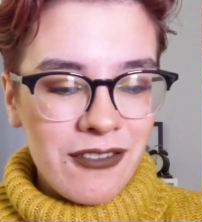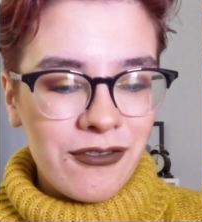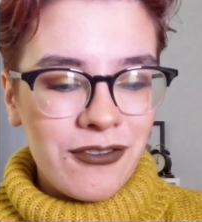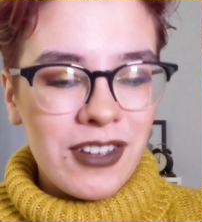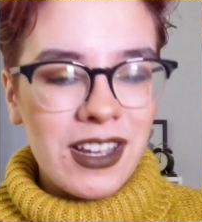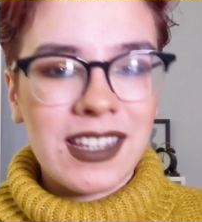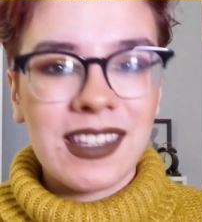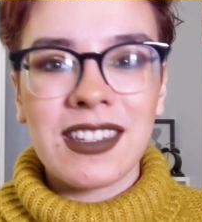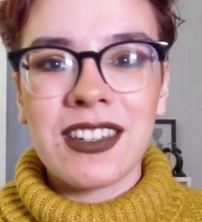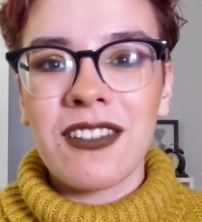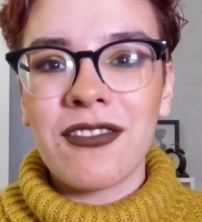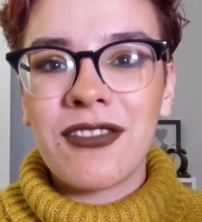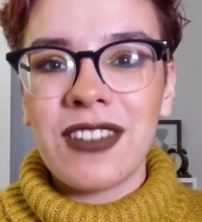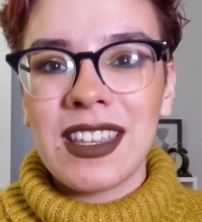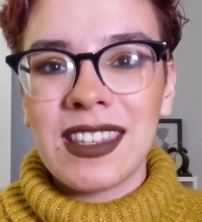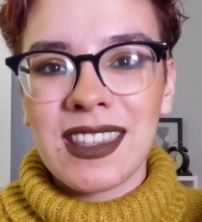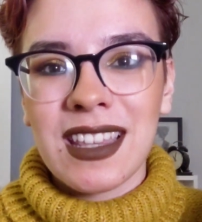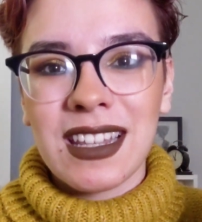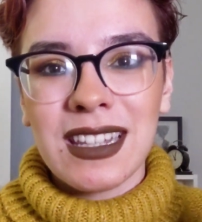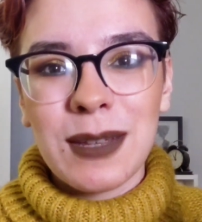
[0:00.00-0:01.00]
First off
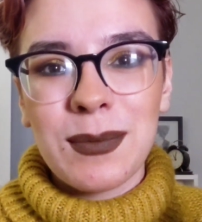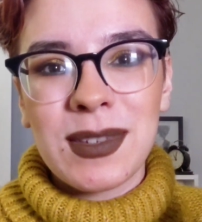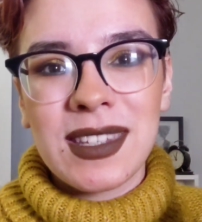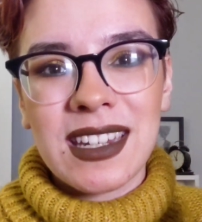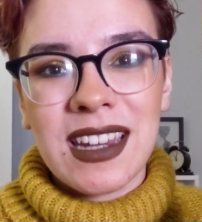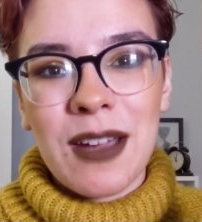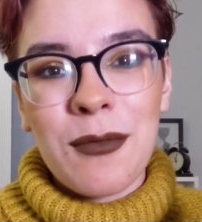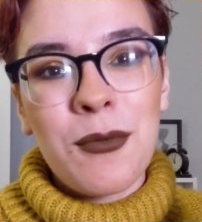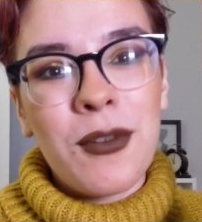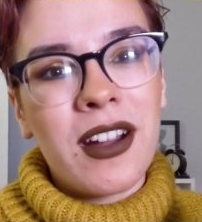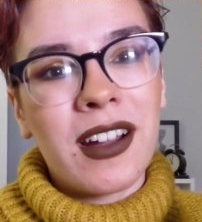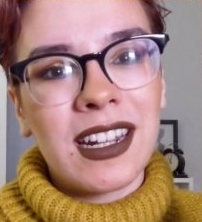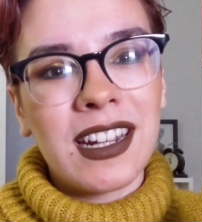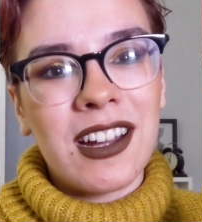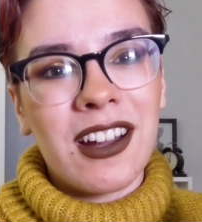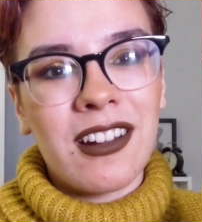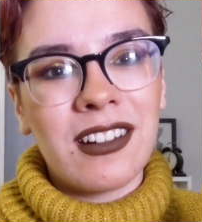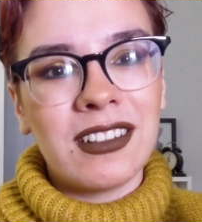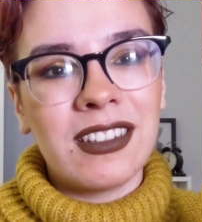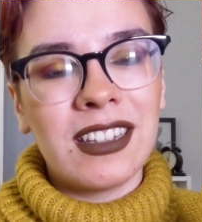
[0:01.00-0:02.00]
is the lipstick I'm wearing
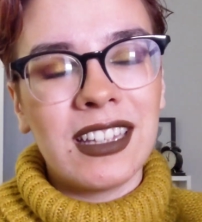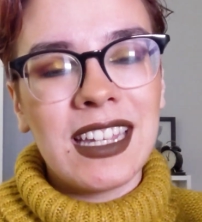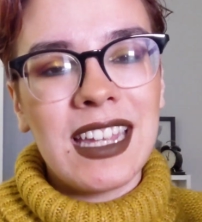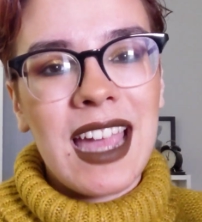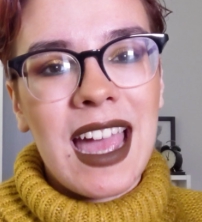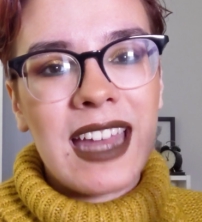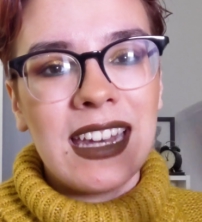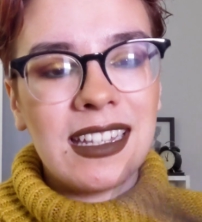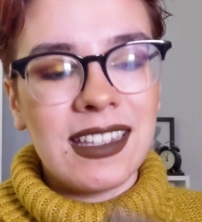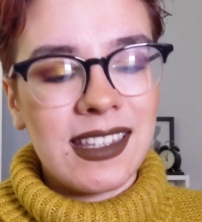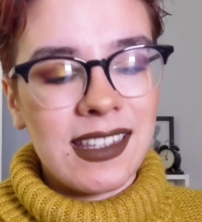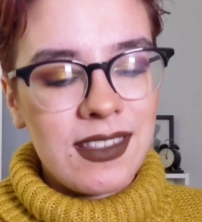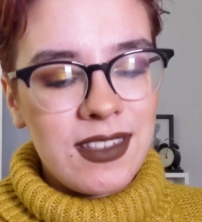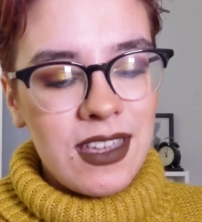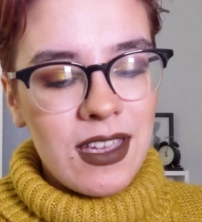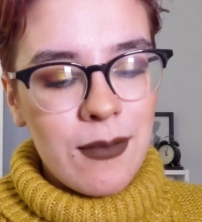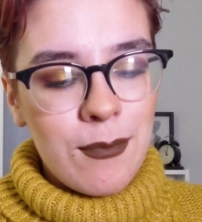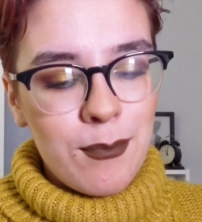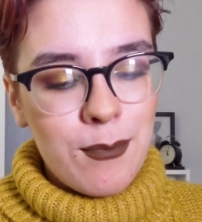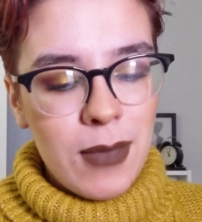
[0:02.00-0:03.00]
currently, and it's
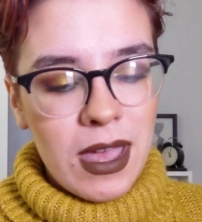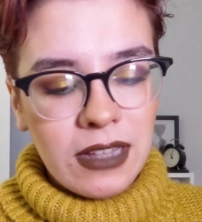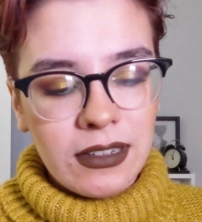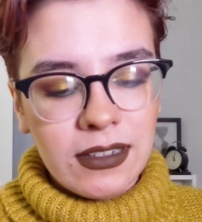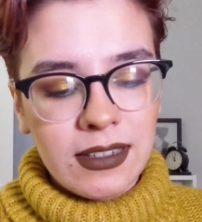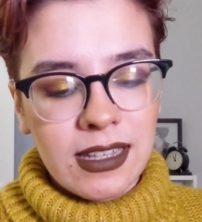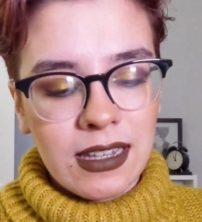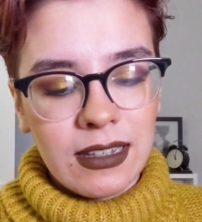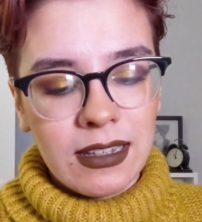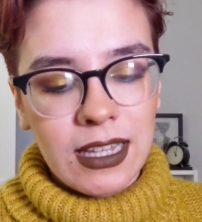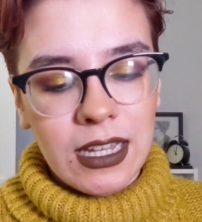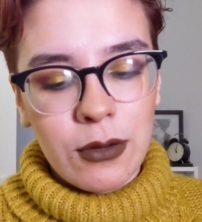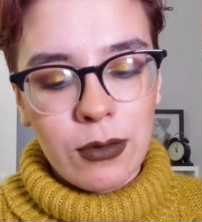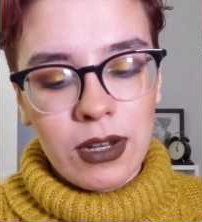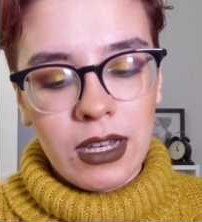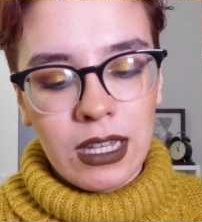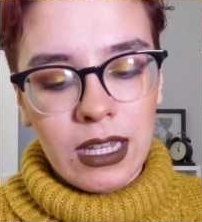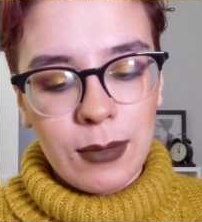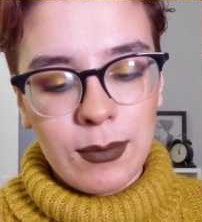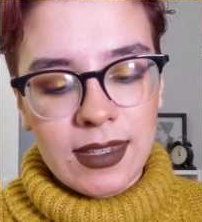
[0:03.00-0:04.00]
the Melt
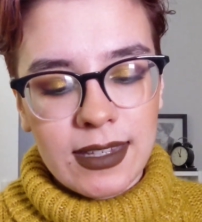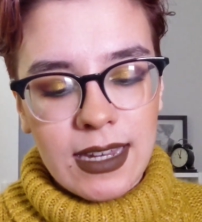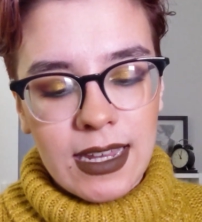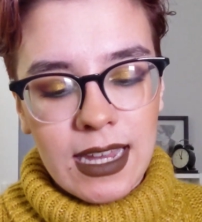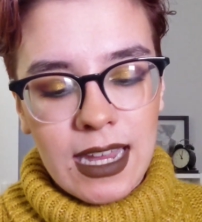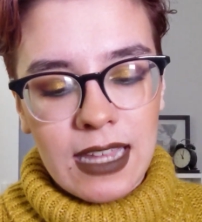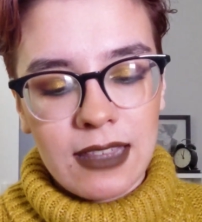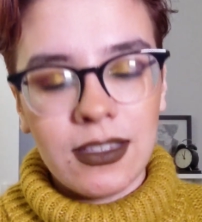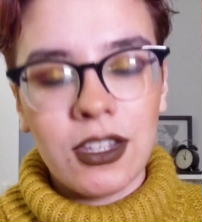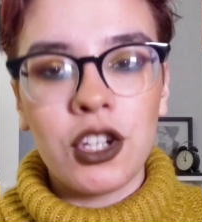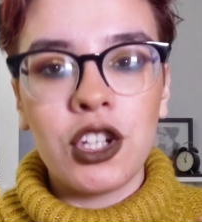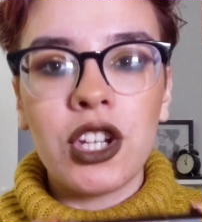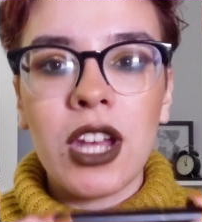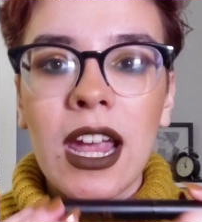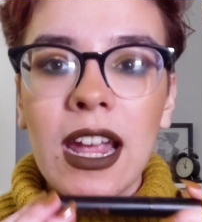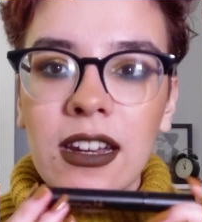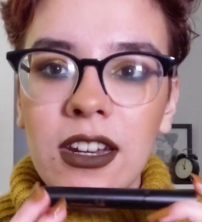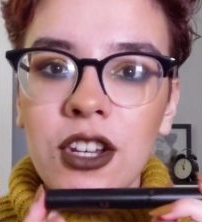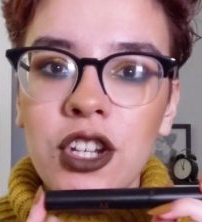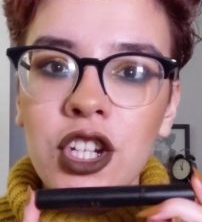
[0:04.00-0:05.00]
Liquid Lipstick in the
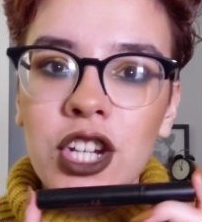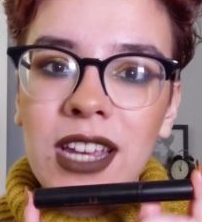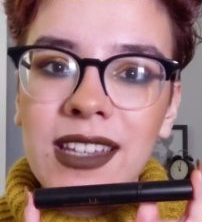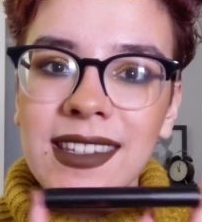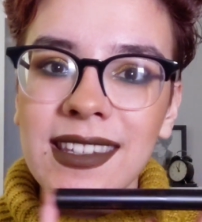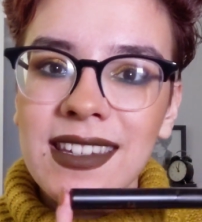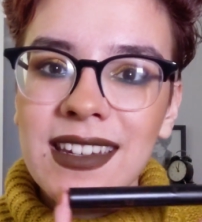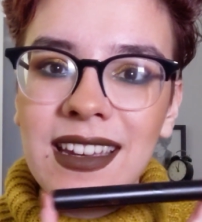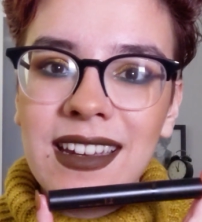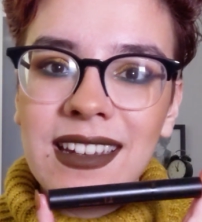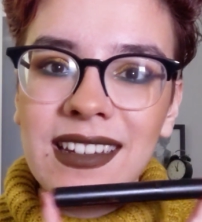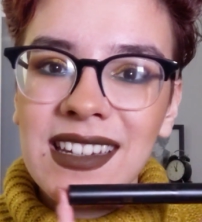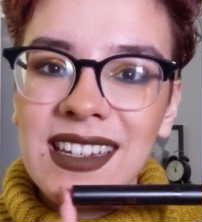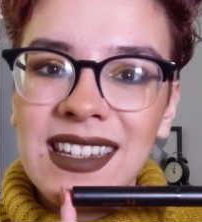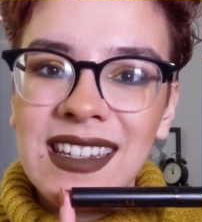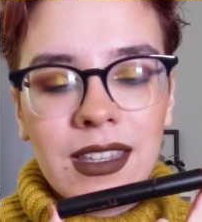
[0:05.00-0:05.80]
shade Chestnut.